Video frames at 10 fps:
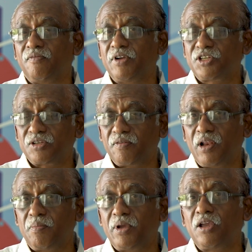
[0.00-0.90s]
which
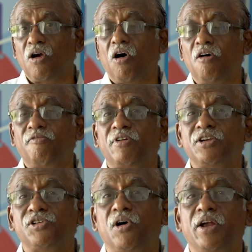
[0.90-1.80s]
will be
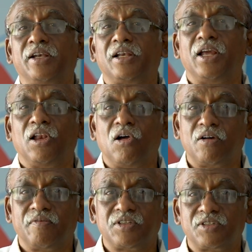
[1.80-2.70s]
offered jointly
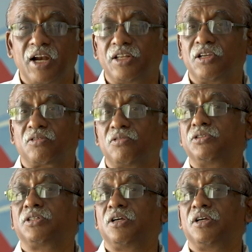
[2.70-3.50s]
along with strategy course.